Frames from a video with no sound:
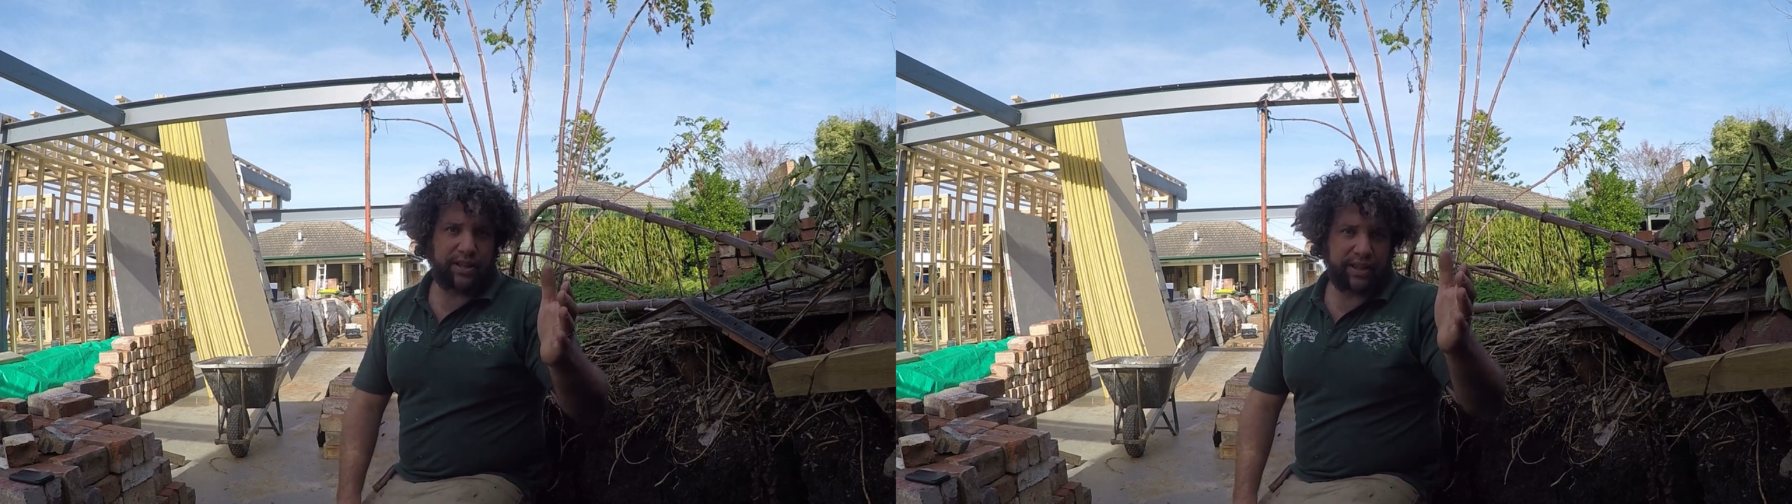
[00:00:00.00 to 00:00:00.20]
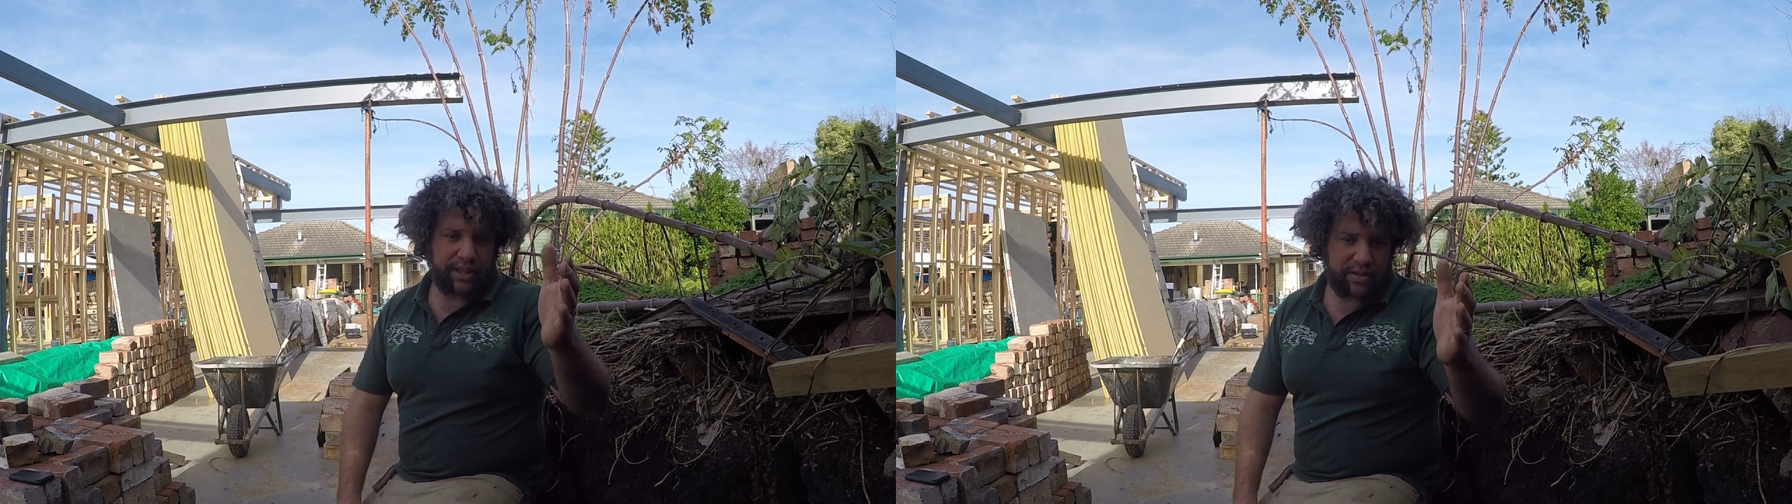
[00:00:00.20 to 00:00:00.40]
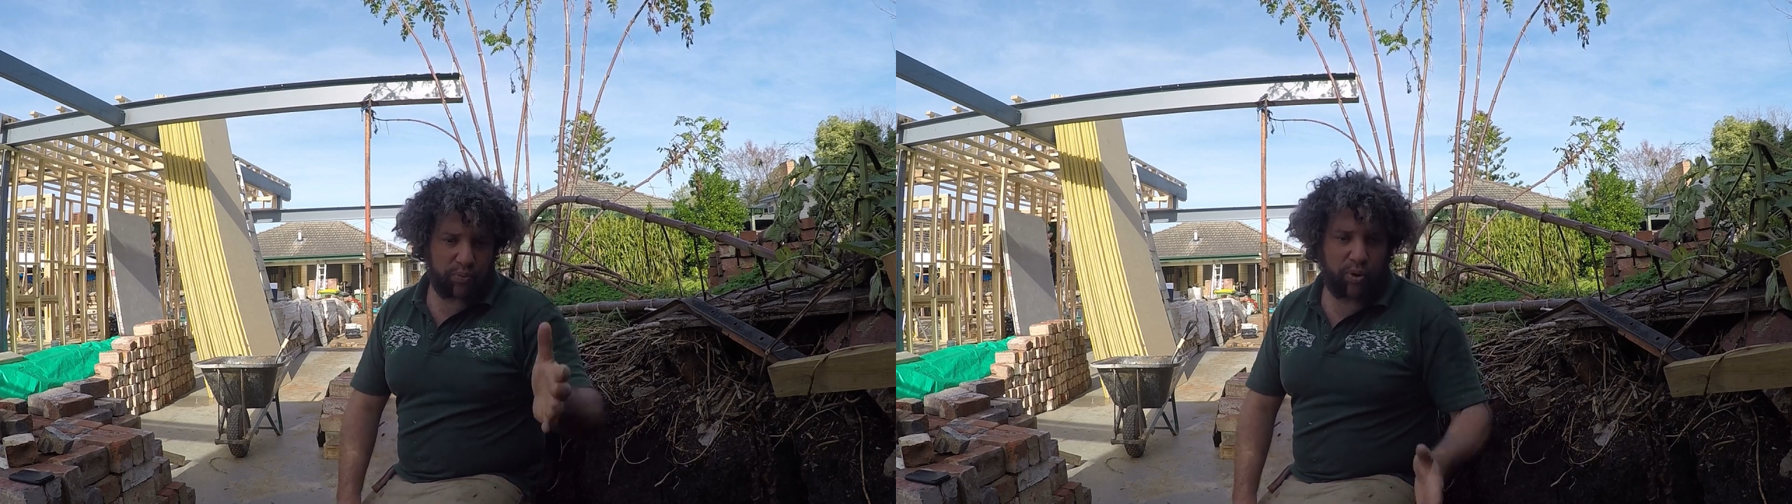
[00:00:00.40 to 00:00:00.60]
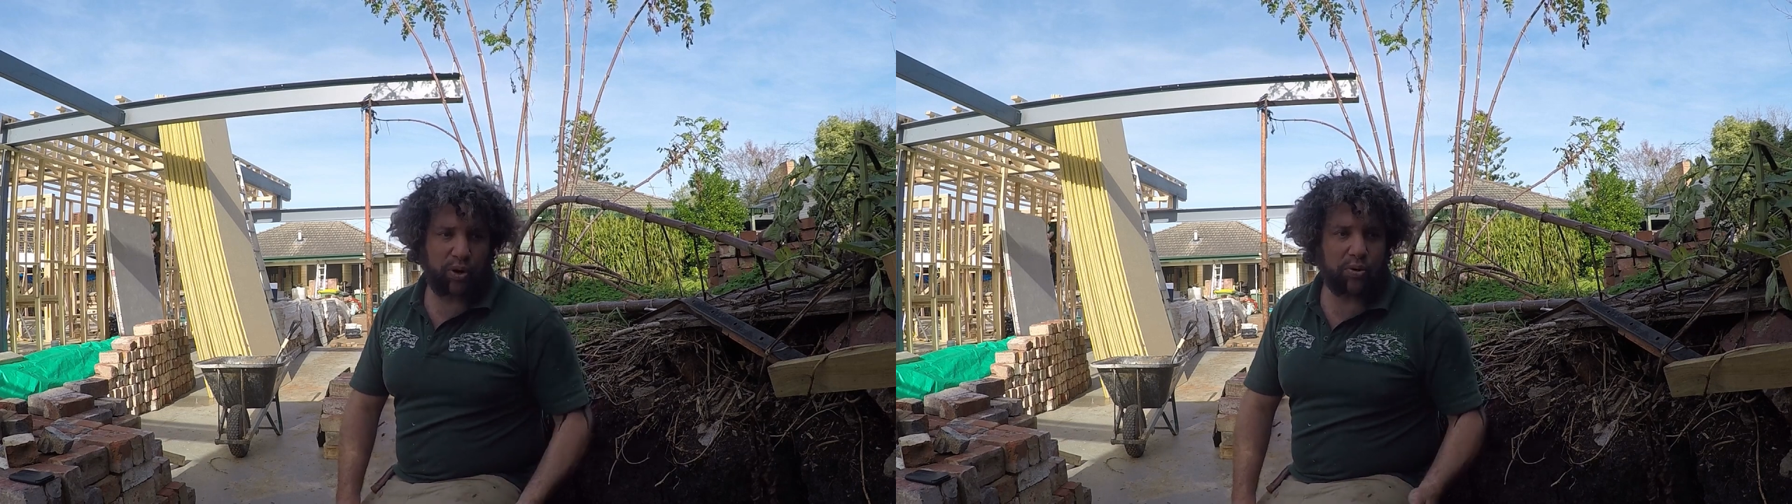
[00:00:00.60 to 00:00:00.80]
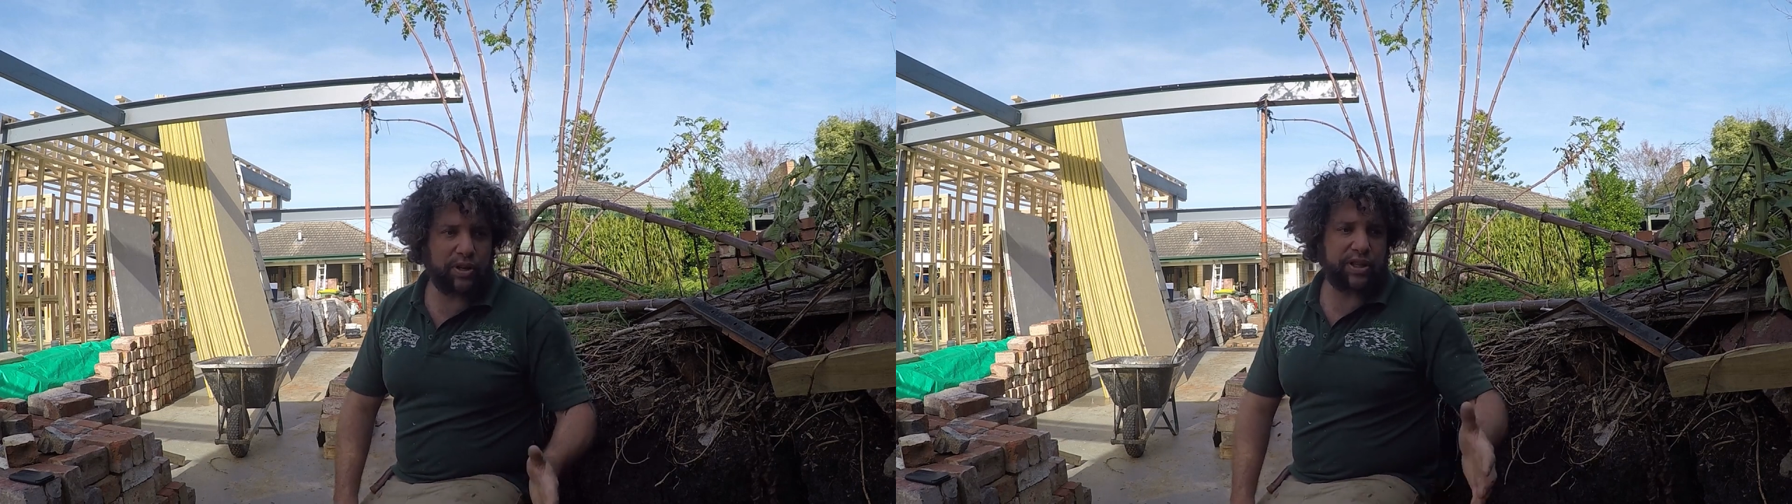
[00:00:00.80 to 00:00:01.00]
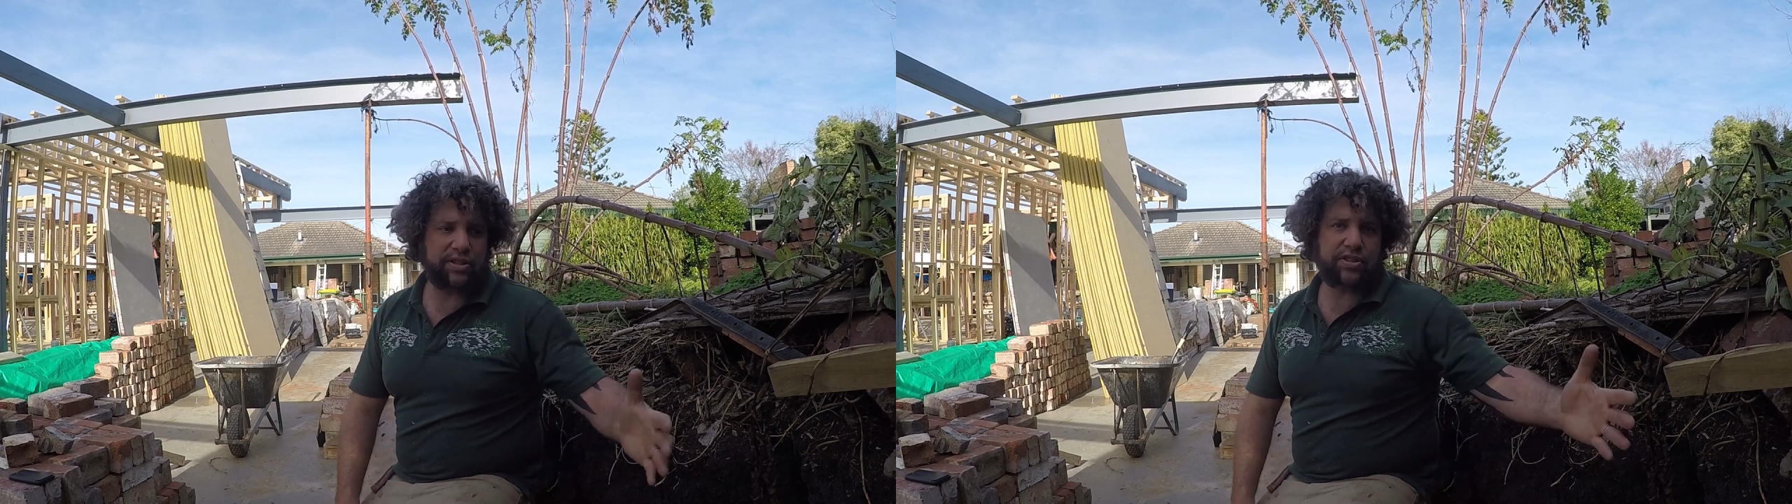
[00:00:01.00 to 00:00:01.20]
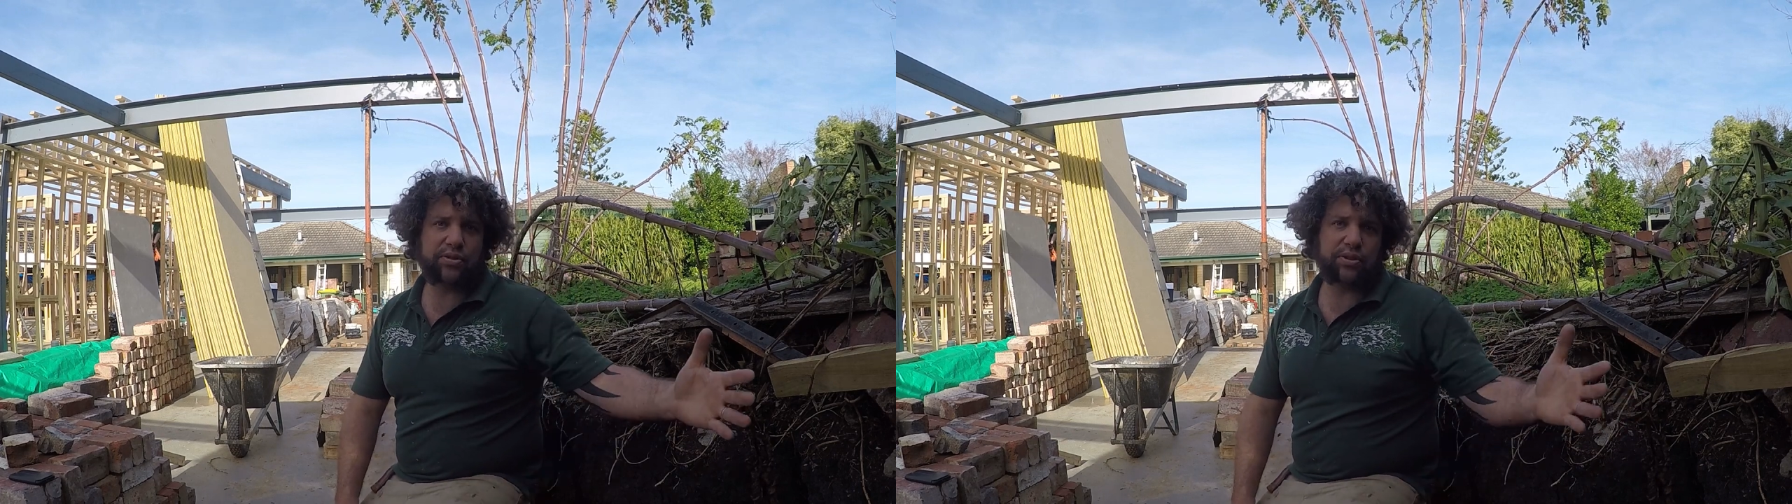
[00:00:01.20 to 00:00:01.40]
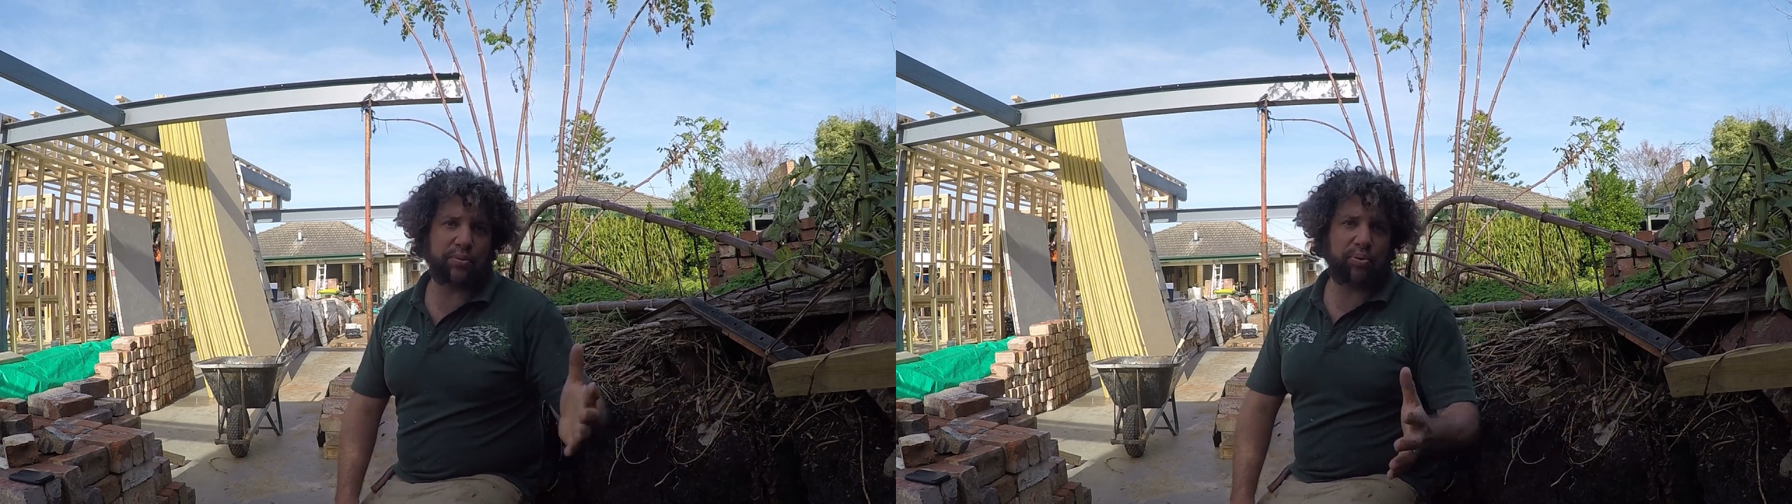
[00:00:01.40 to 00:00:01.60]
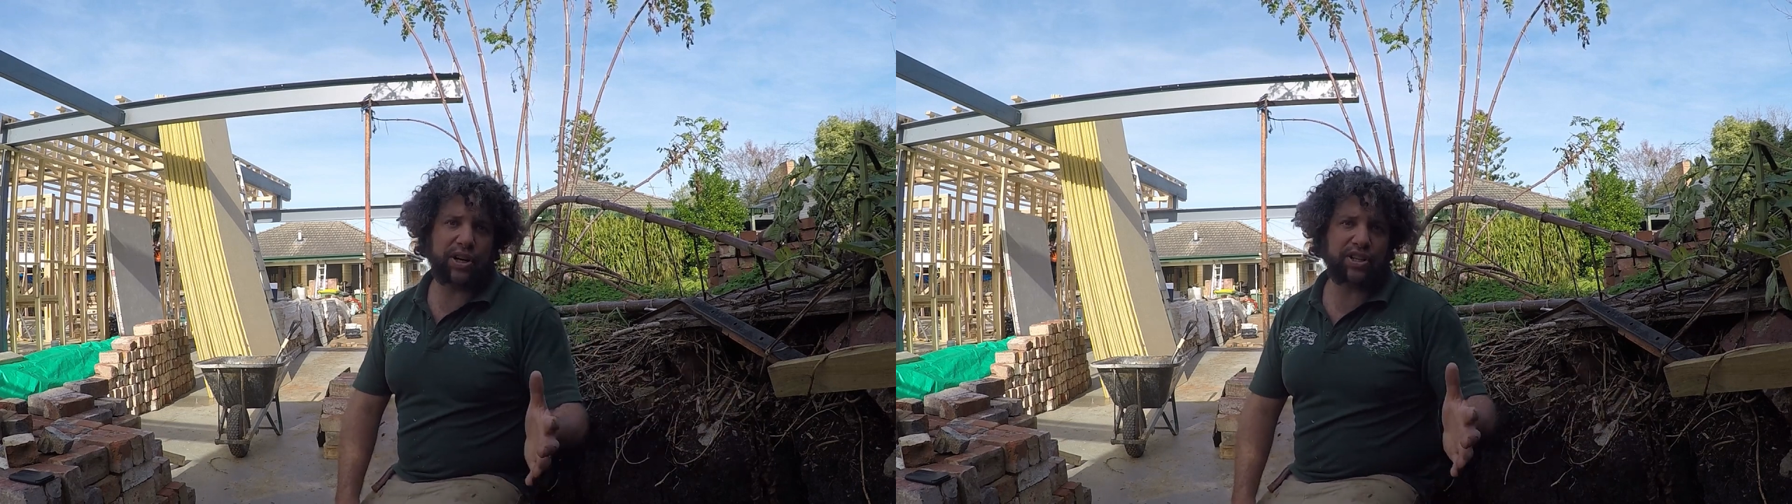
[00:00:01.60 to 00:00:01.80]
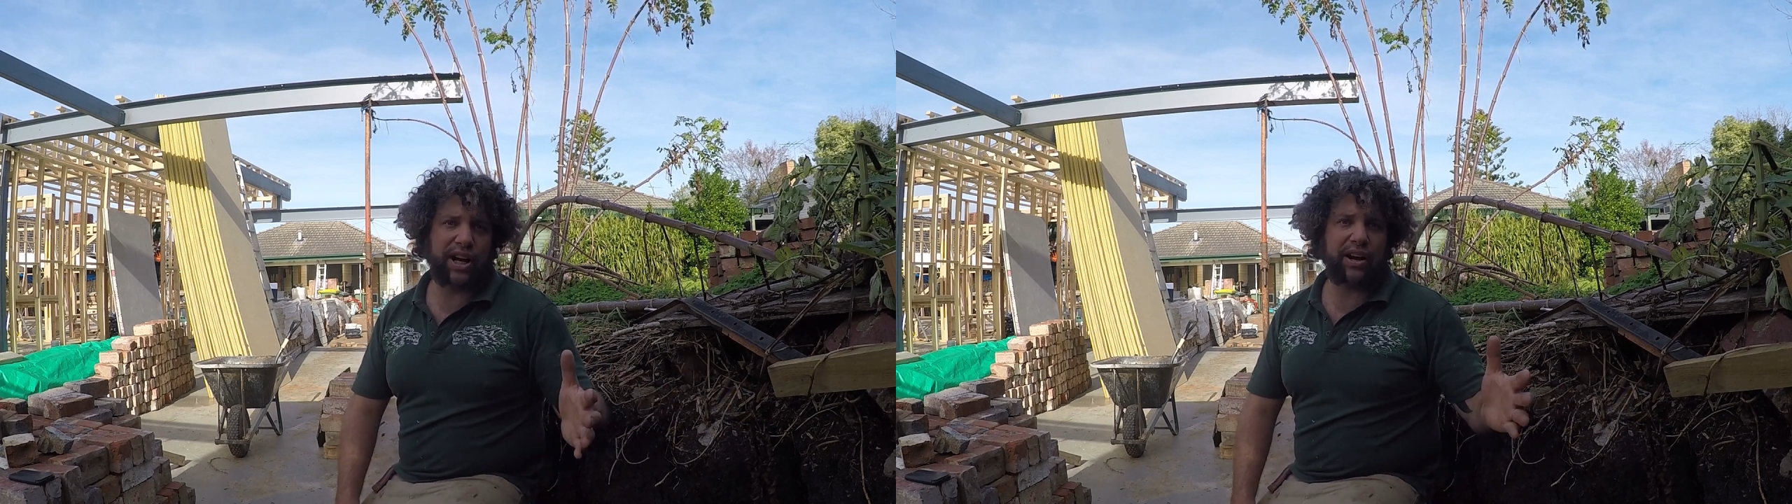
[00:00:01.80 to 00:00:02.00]
that this wall can suit the
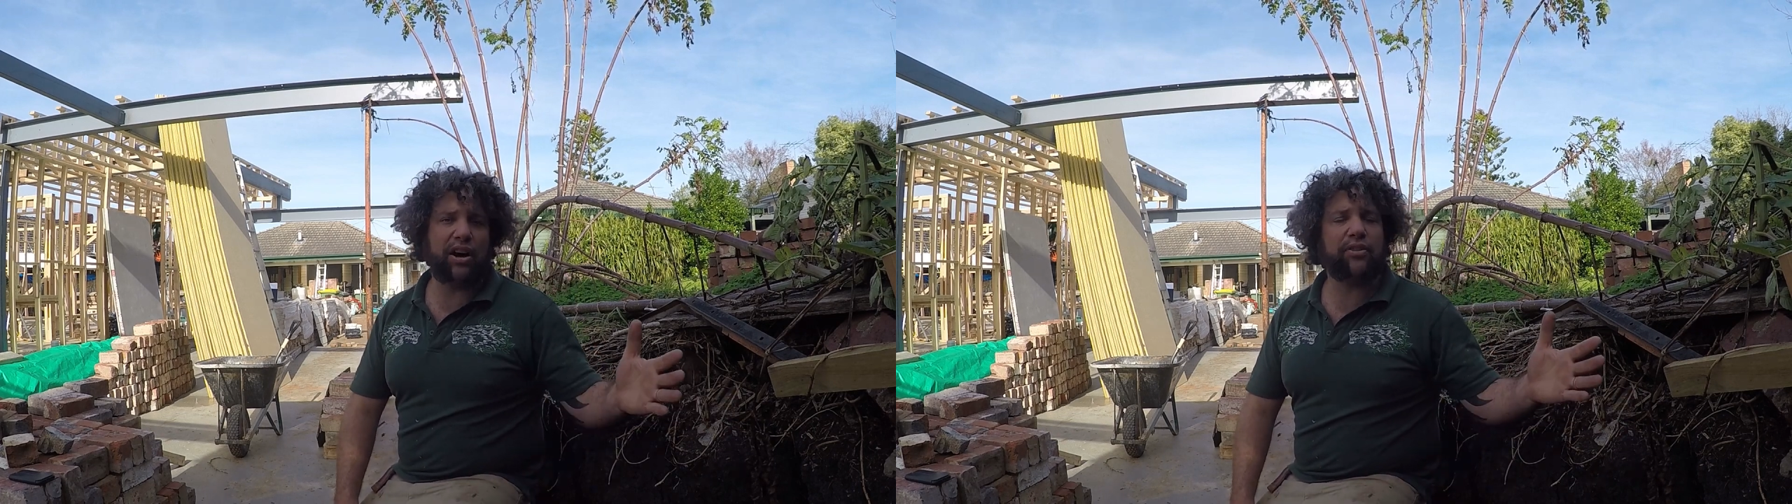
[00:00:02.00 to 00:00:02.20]
pressure